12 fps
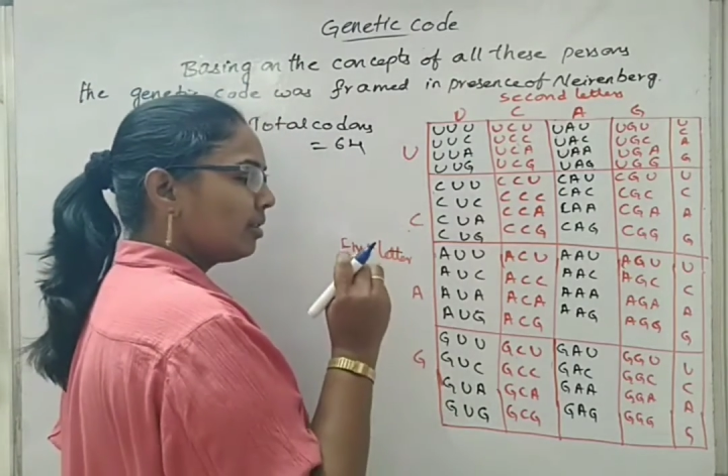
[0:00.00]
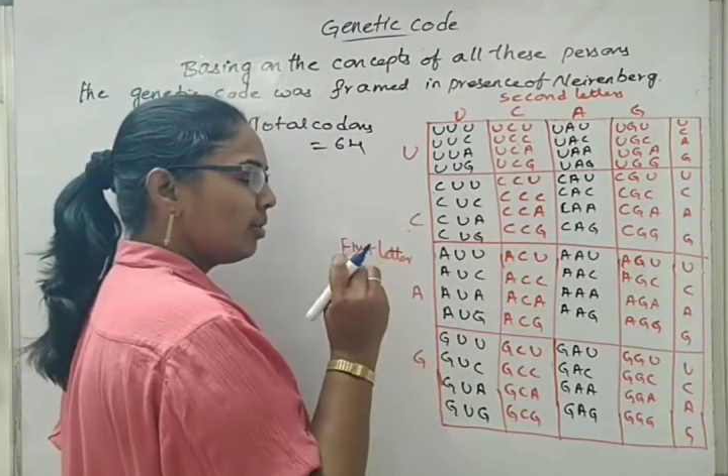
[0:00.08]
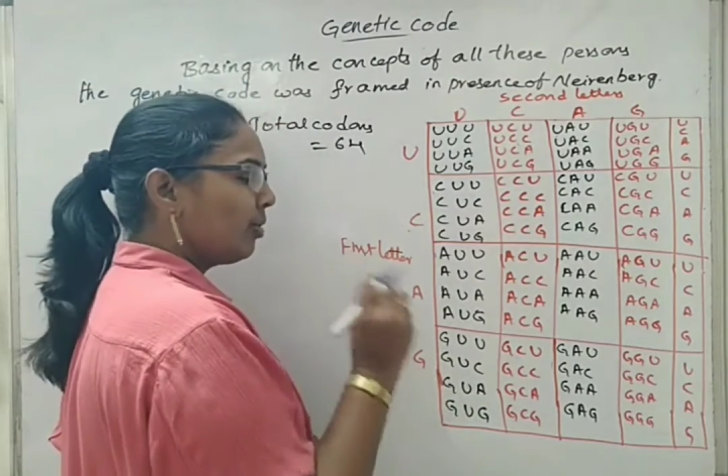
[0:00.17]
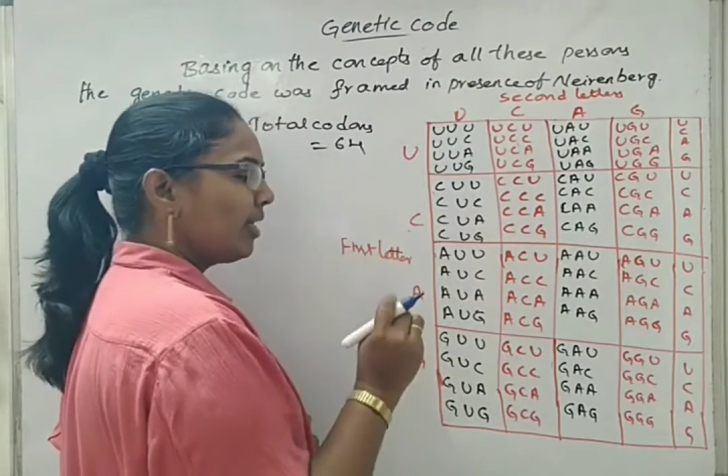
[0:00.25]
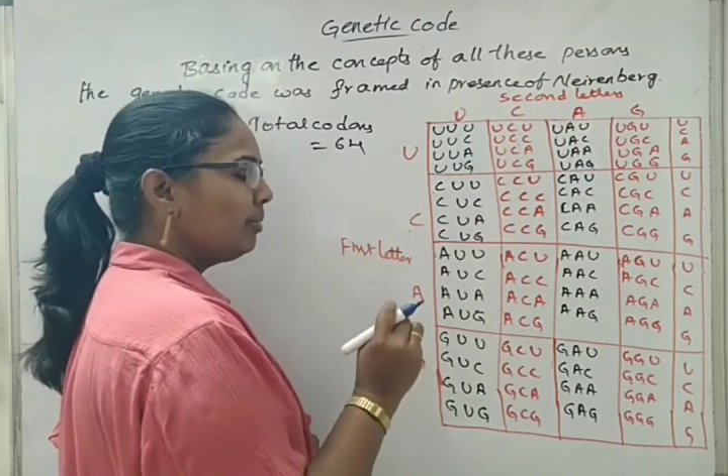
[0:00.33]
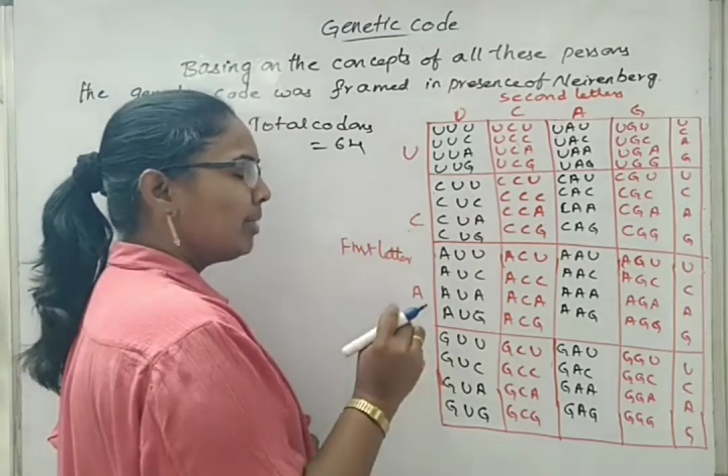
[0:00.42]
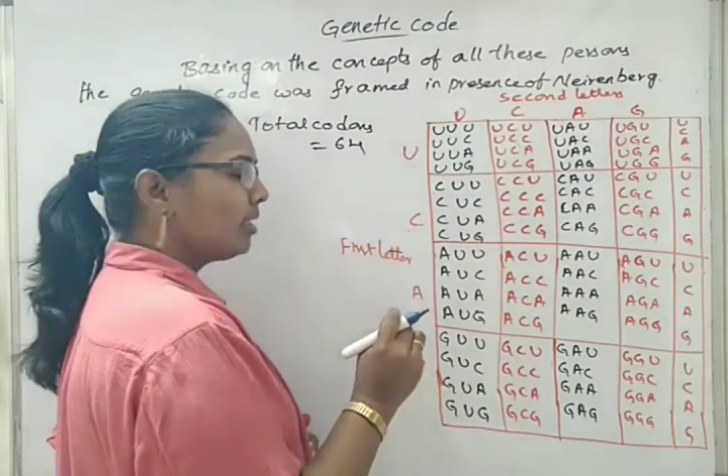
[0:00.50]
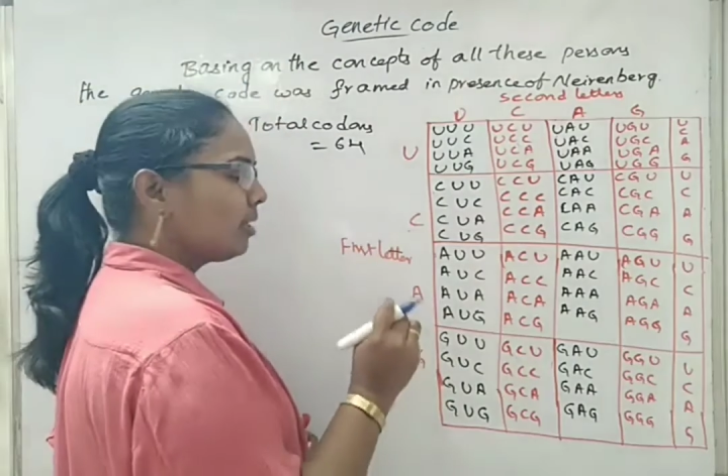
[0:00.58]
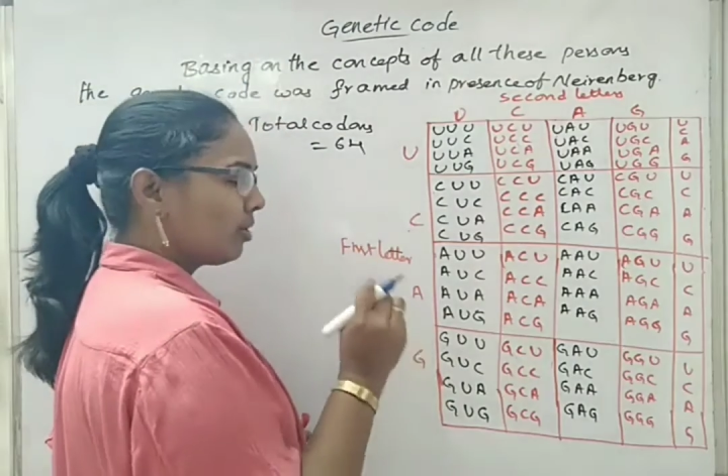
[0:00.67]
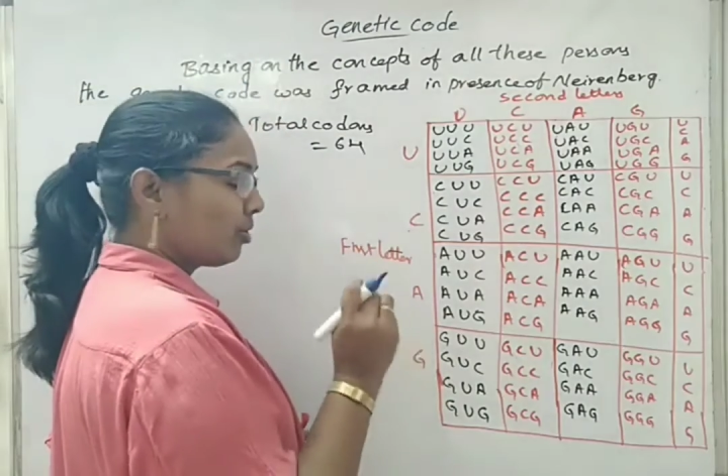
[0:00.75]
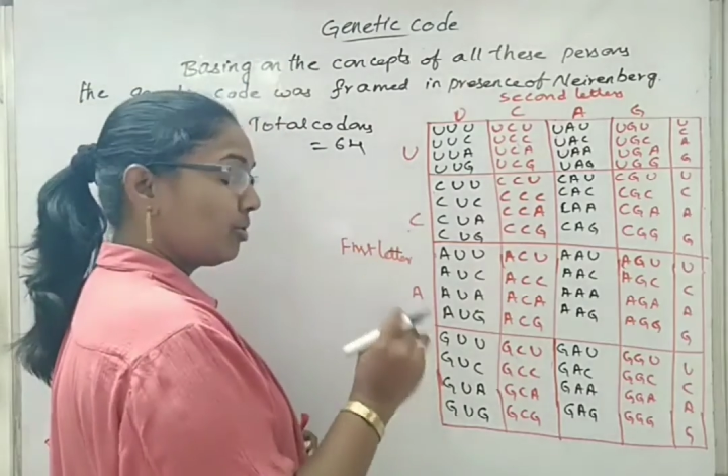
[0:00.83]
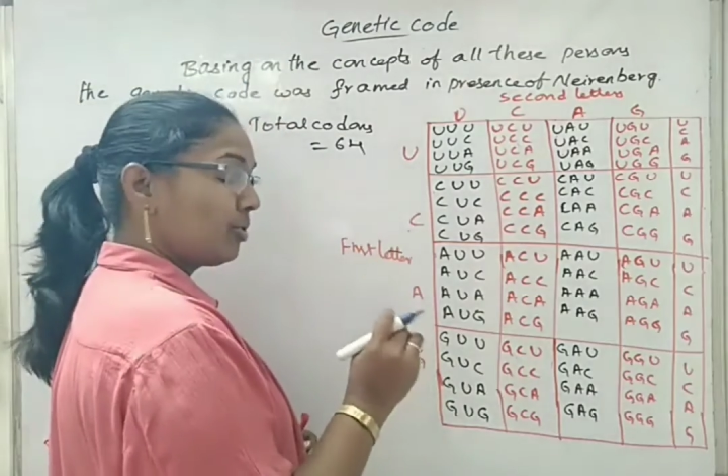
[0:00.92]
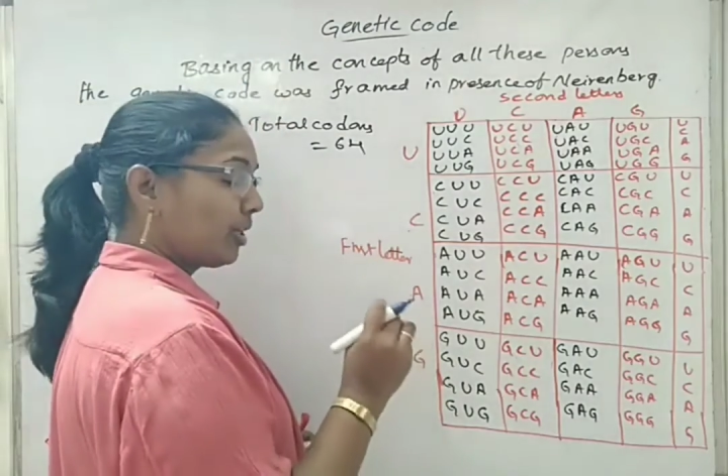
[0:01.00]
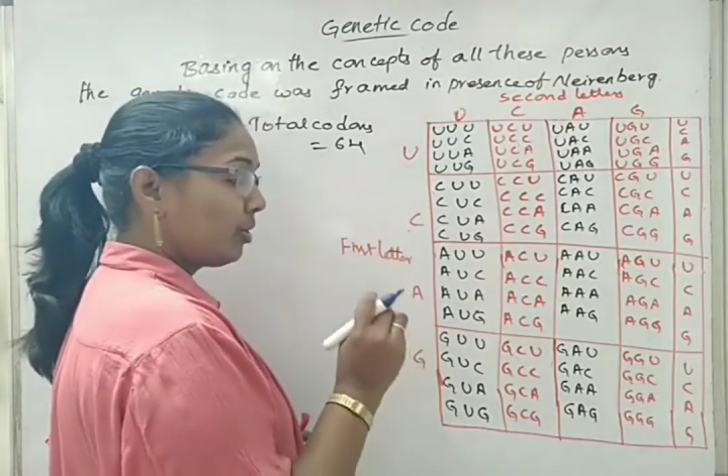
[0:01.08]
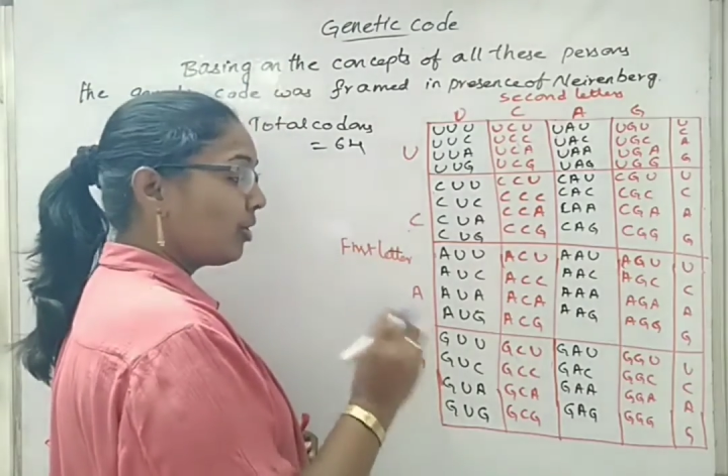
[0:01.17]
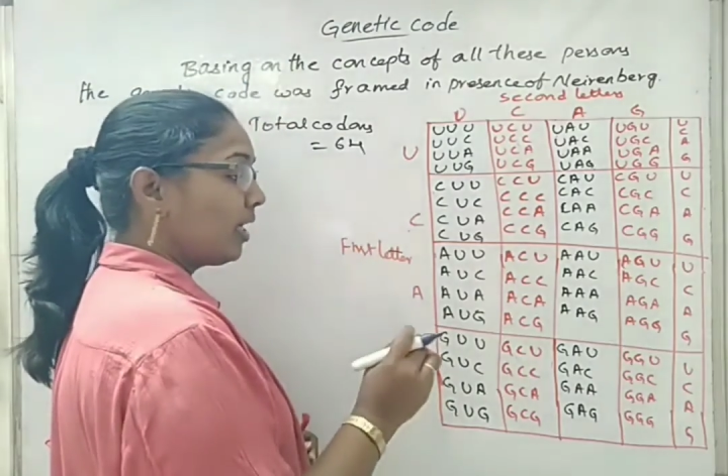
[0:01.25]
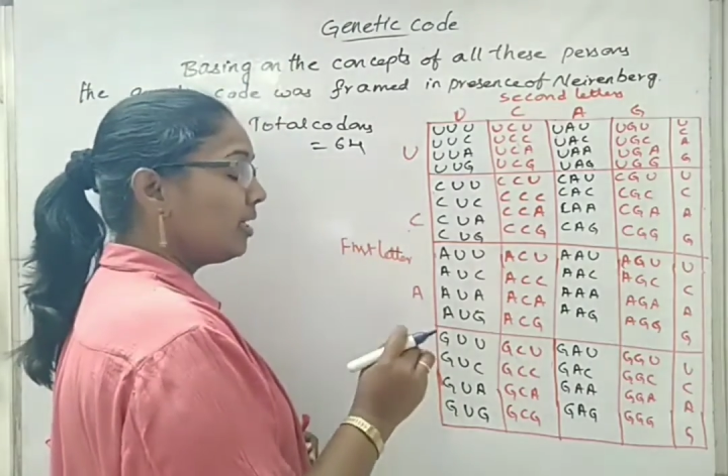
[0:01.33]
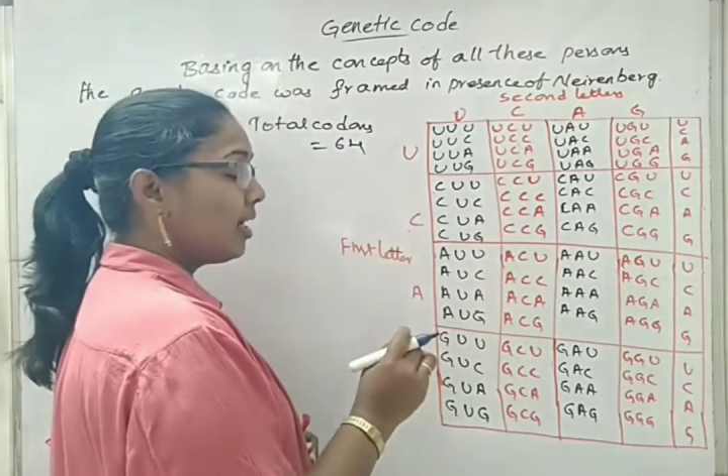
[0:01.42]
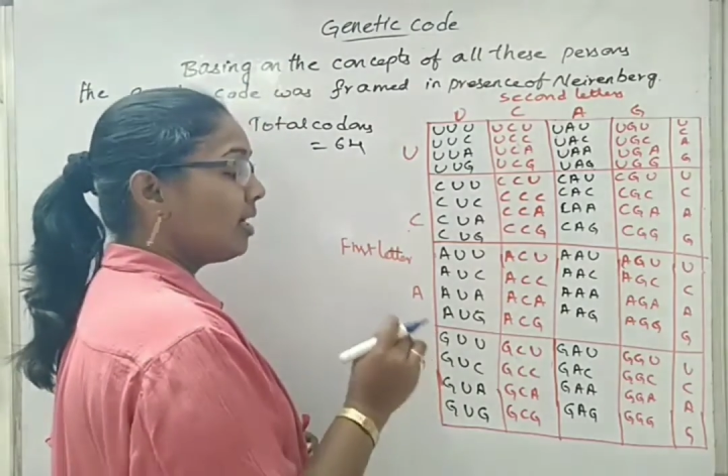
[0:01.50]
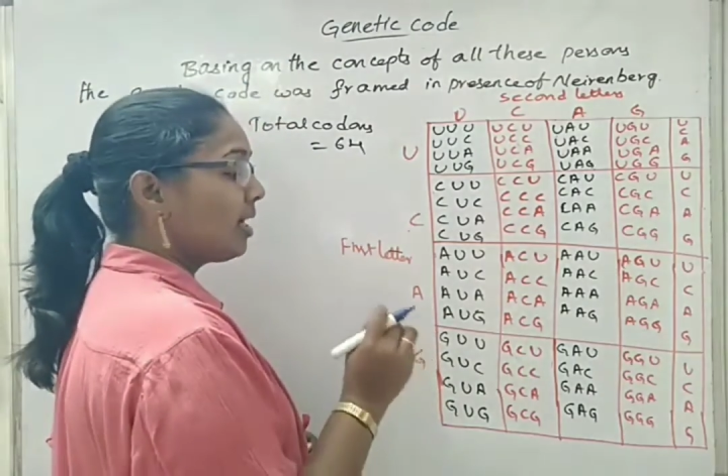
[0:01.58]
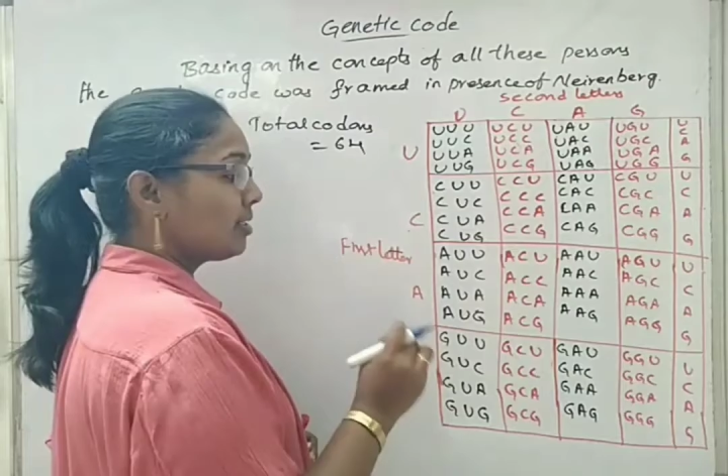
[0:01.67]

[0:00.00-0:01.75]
Corona